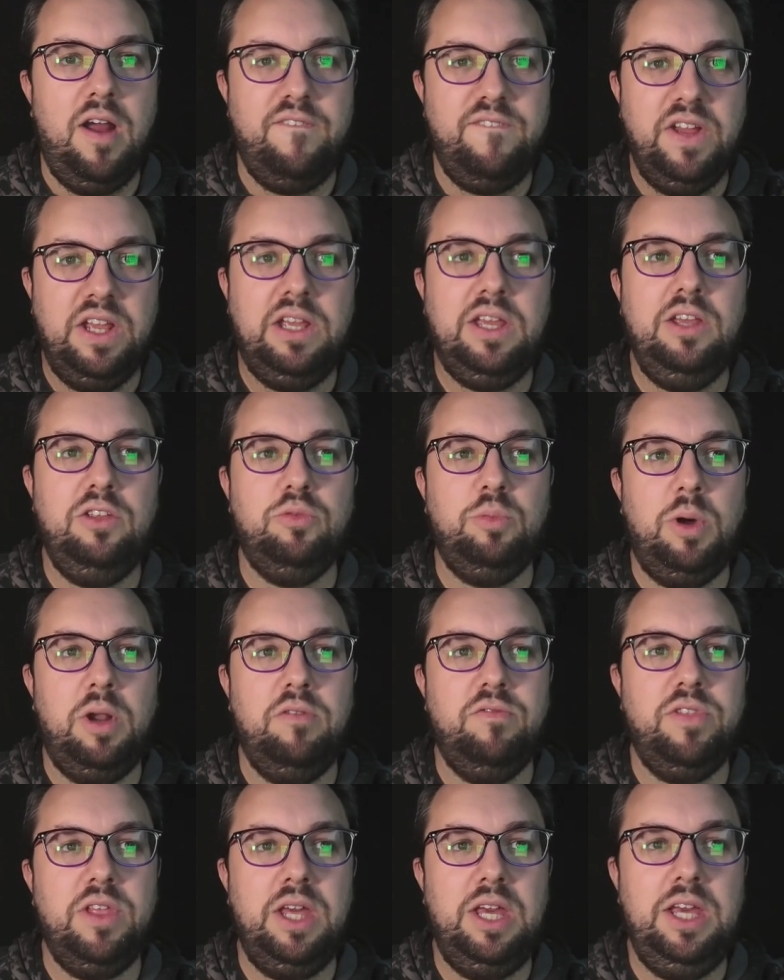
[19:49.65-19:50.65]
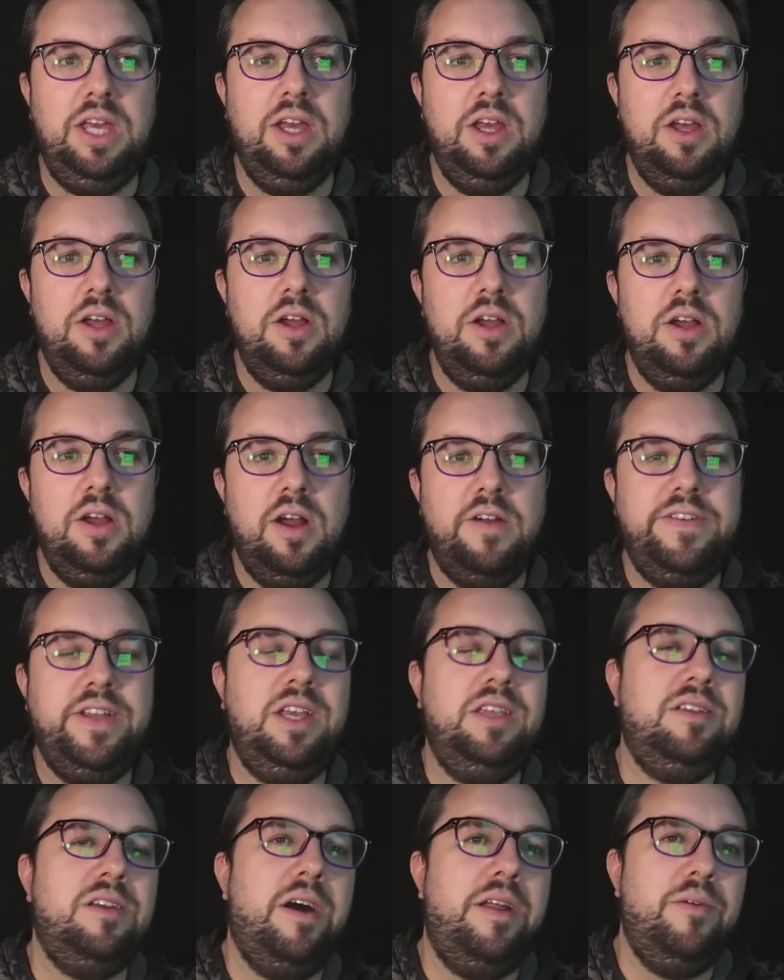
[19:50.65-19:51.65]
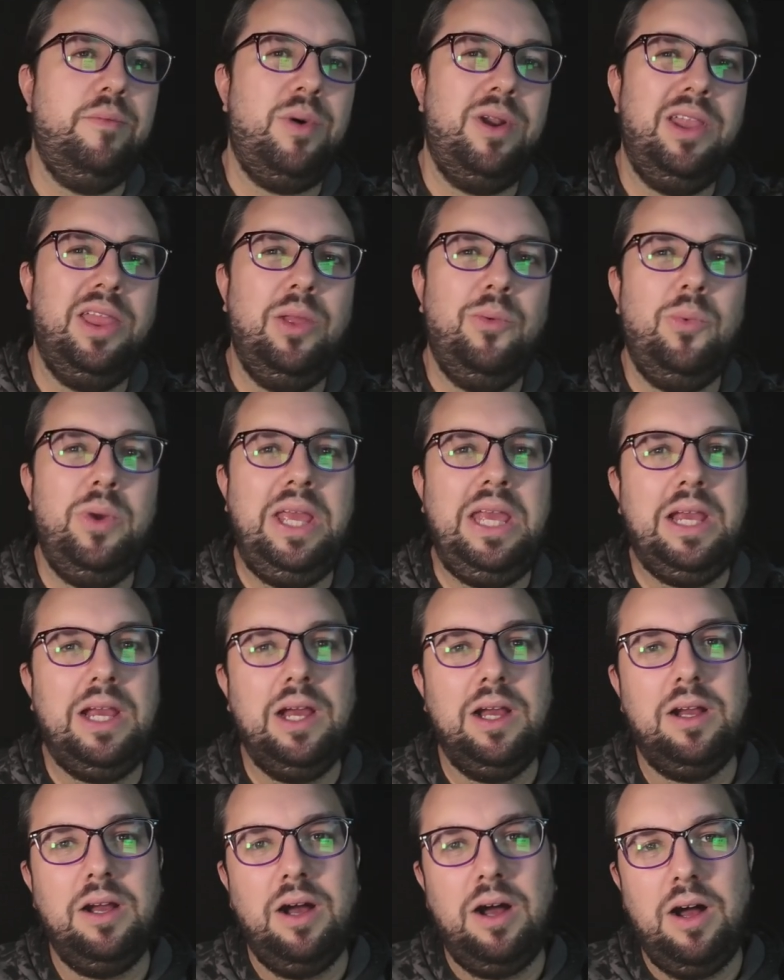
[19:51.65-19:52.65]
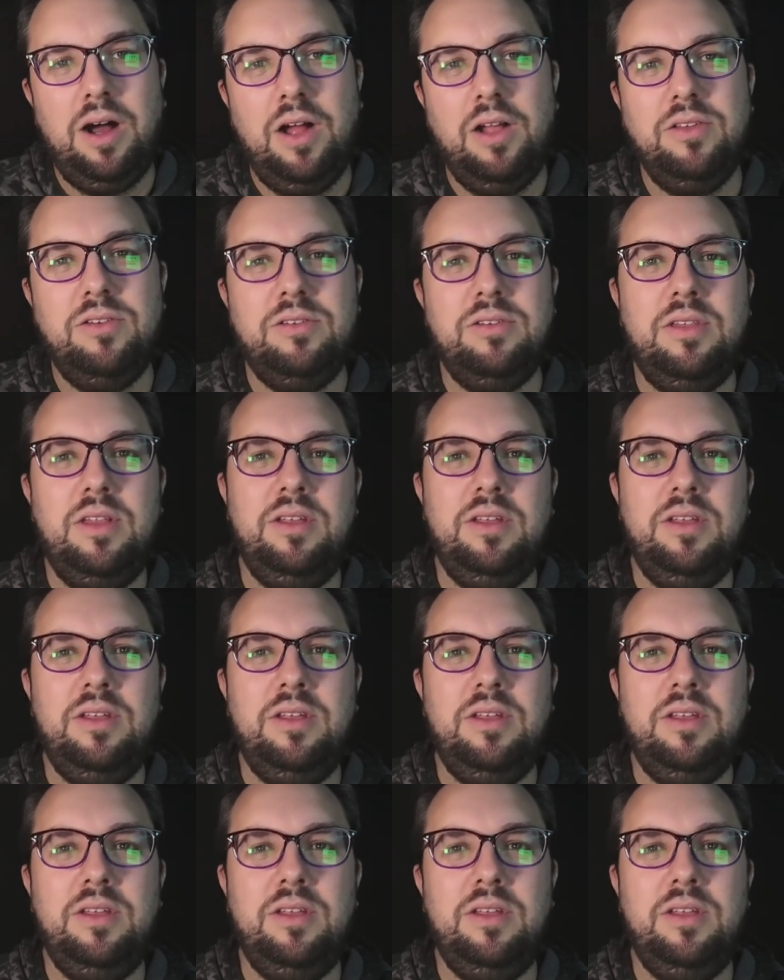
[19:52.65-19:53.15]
I think he's one of the think he's kind of one of the weaker cards